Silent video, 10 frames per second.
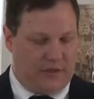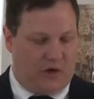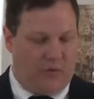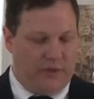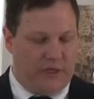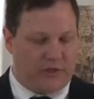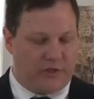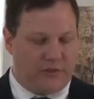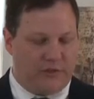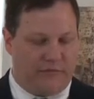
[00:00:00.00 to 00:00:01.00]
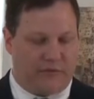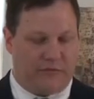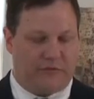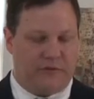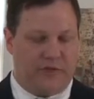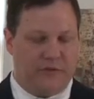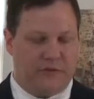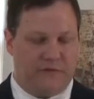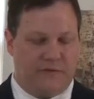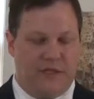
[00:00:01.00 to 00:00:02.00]
the culmination of over three
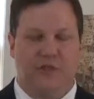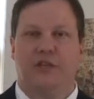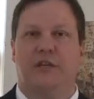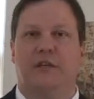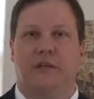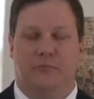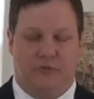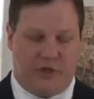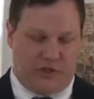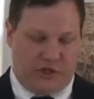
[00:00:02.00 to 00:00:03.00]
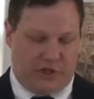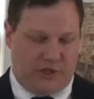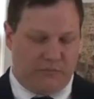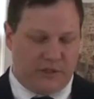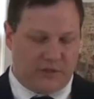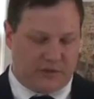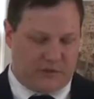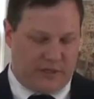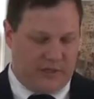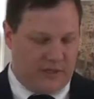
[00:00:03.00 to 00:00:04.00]
years of teaching and preaching and
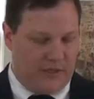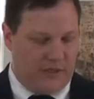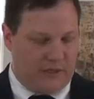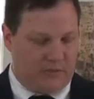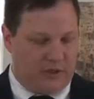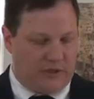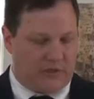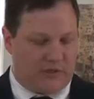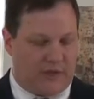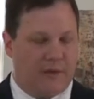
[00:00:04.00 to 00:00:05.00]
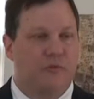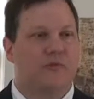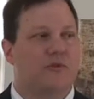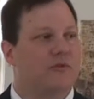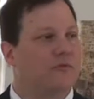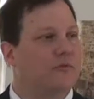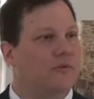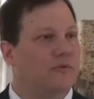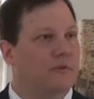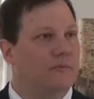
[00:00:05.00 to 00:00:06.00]
ministry to bring his disciples to
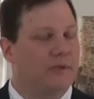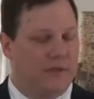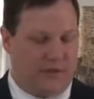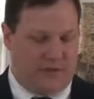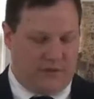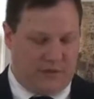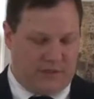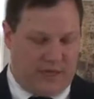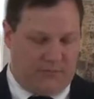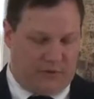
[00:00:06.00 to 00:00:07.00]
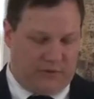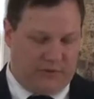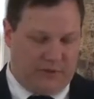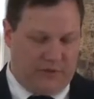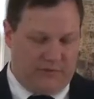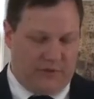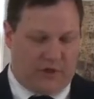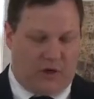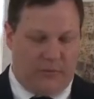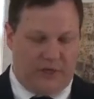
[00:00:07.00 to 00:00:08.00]
Jerusalem, to the temple, to
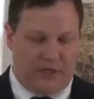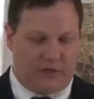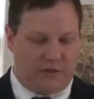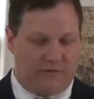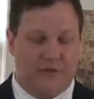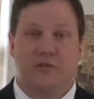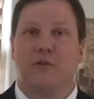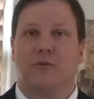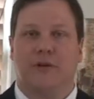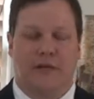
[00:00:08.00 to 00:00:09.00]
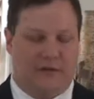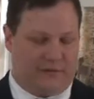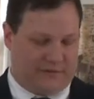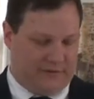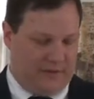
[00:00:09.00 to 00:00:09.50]
the culmination of his career.